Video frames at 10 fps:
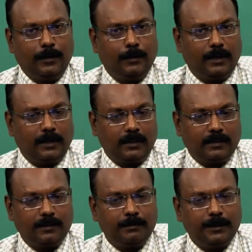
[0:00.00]
You can
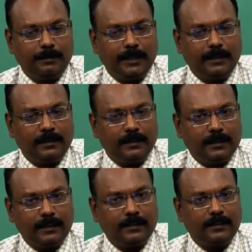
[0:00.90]
ask them to make a
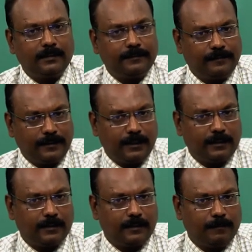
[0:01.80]
list of
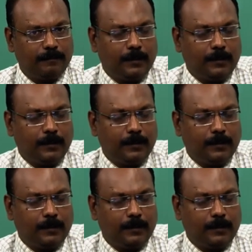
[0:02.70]
things.